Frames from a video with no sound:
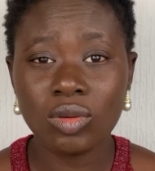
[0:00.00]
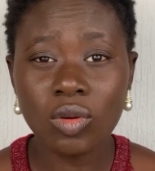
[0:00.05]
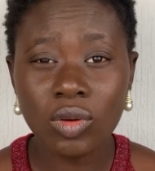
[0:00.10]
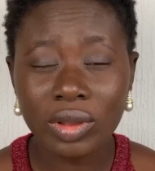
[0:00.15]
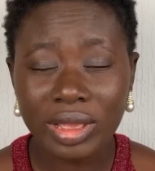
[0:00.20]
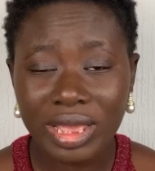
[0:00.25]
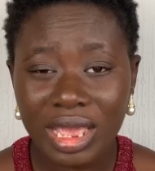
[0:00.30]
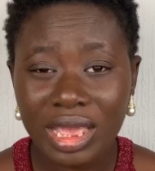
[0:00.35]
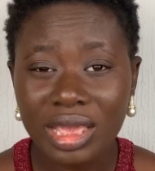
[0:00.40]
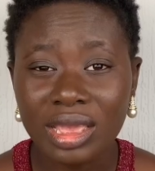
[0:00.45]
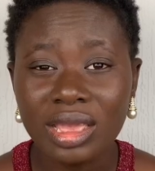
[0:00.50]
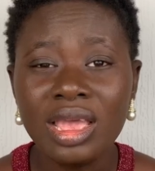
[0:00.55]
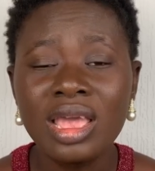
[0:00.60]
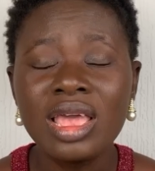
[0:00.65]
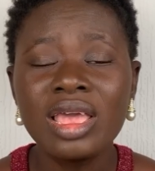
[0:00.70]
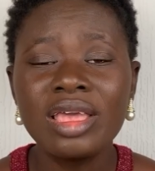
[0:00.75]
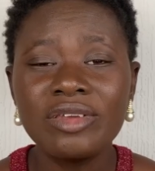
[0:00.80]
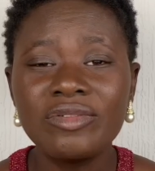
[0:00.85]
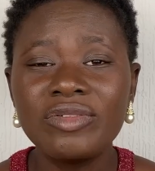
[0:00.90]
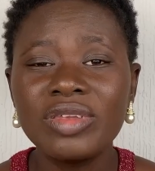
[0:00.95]
Okay,
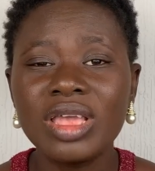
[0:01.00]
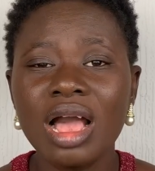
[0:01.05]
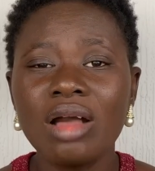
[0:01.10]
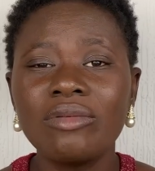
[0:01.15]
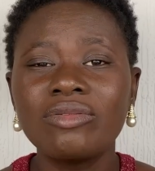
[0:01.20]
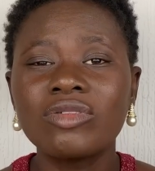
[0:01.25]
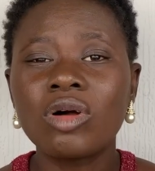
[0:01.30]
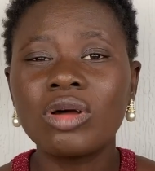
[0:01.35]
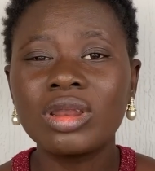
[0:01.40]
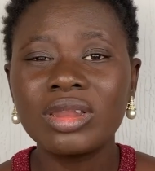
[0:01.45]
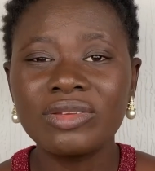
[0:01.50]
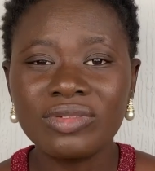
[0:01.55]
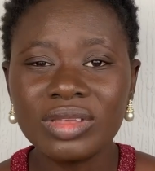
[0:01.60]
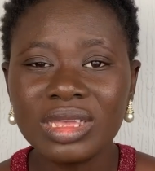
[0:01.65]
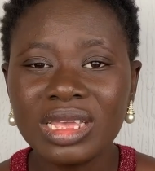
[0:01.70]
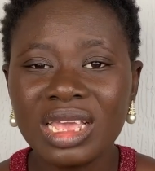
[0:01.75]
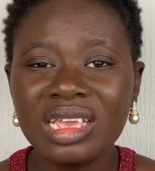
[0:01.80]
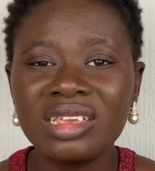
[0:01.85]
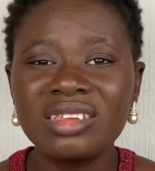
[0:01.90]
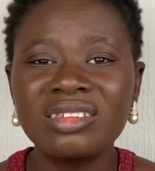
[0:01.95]
if you have
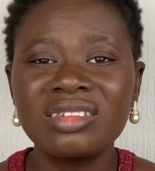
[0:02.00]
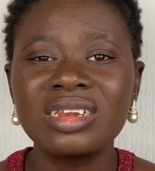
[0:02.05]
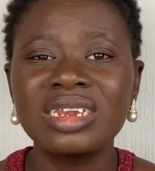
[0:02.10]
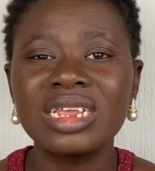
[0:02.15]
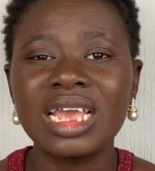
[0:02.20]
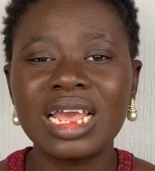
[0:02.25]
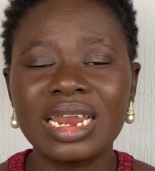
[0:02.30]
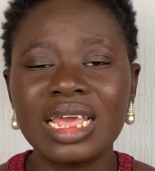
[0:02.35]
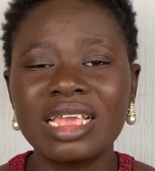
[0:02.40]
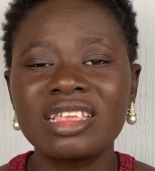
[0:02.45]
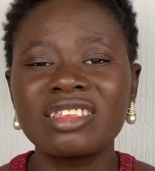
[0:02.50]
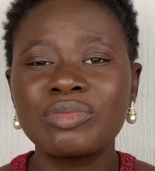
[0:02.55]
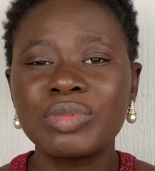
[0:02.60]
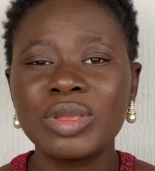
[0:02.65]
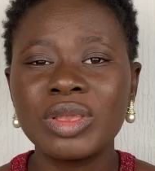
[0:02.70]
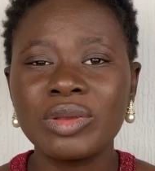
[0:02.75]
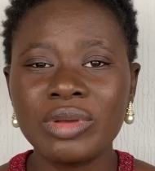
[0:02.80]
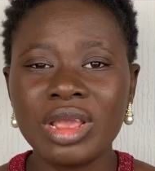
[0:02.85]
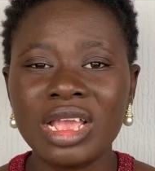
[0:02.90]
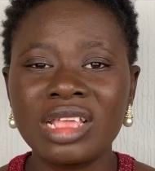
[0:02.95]
qualification and
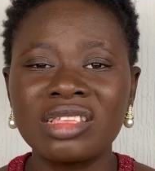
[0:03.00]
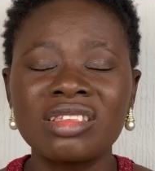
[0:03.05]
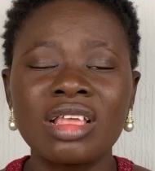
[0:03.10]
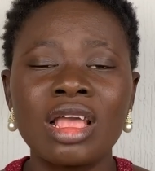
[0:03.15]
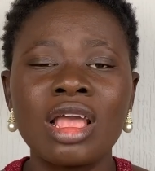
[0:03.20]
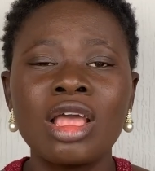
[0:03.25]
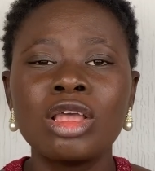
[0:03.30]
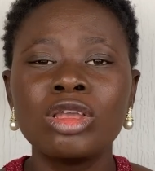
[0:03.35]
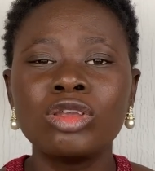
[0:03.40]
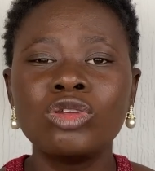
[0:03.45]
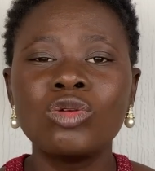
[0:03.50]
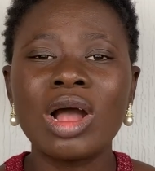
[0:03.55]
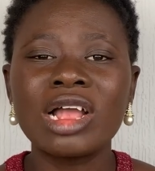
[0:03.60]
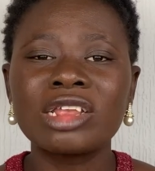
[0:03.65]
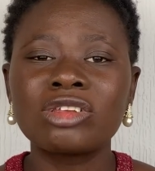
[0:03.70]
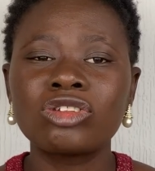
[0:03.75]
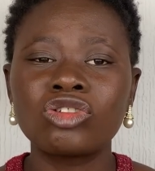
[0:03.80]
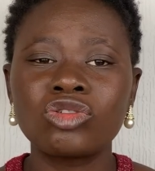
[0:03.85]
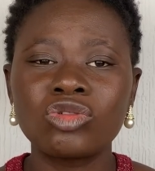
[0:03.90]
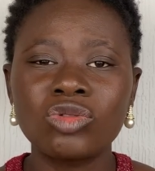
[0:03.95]
experience, you are a
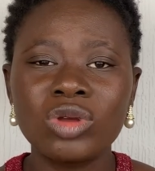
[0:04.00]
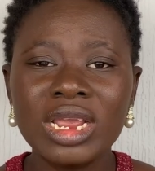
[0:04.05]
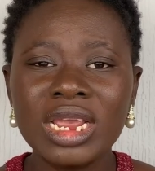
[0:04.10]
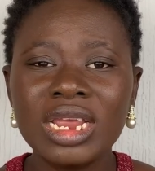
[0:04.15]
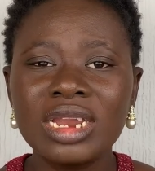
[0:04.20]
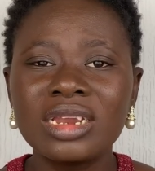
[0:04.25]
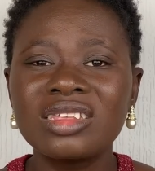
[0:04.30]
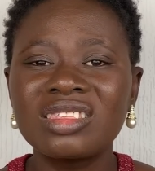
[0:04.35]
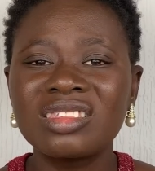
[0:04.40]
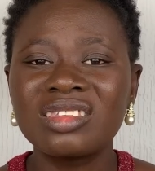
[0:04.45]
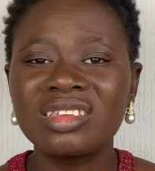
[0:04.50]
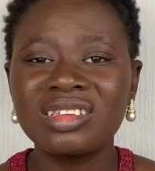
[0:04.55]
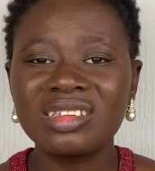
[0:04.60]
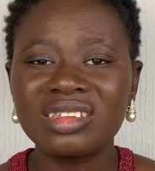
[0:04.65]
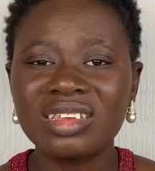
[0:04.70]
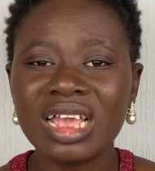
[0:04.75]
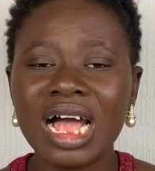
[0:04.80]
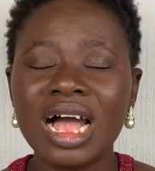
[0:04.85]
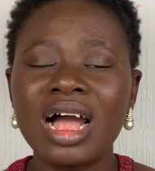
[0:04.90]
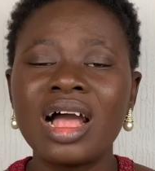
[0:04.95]
trained
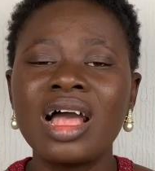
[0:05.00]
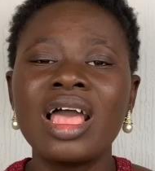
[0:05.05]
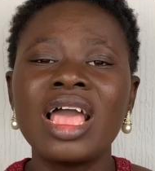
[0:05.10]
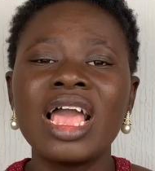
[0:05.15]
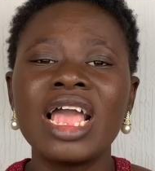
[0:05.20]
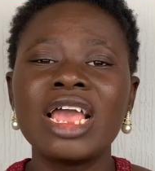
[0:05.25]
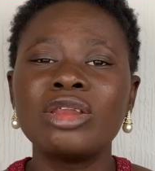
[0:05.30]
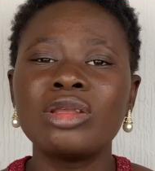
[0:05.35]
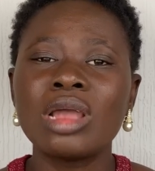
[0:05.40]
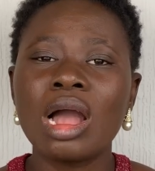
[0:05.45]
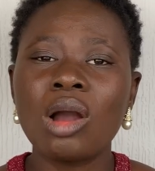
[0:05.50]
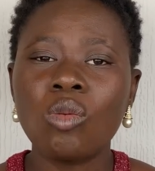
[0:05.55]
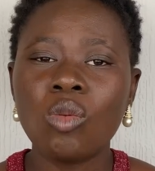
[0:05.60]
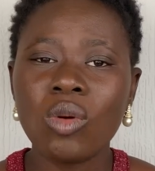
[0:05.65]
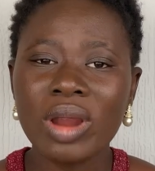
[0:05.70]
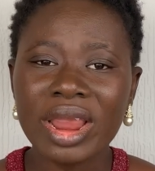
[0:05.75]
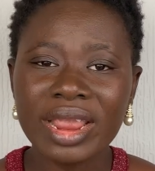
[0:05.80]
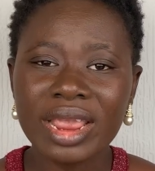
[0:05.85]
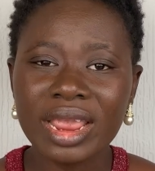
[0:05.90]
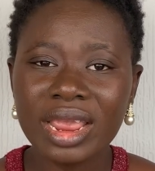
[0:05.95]
teacher and you are
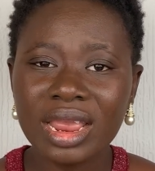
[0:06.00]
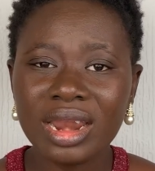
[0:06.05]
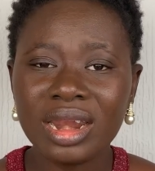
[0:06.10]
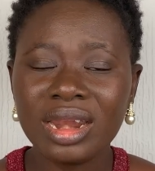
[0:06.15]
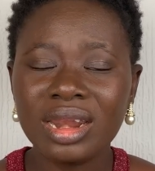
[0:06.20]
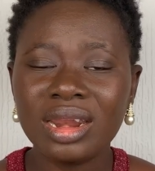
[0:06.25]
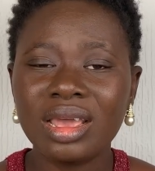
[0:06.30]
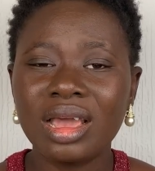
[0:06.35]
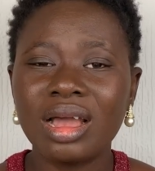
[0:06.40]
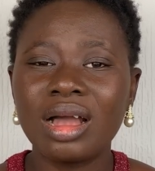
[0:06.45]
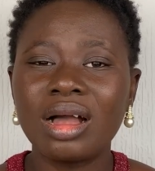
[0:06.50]
working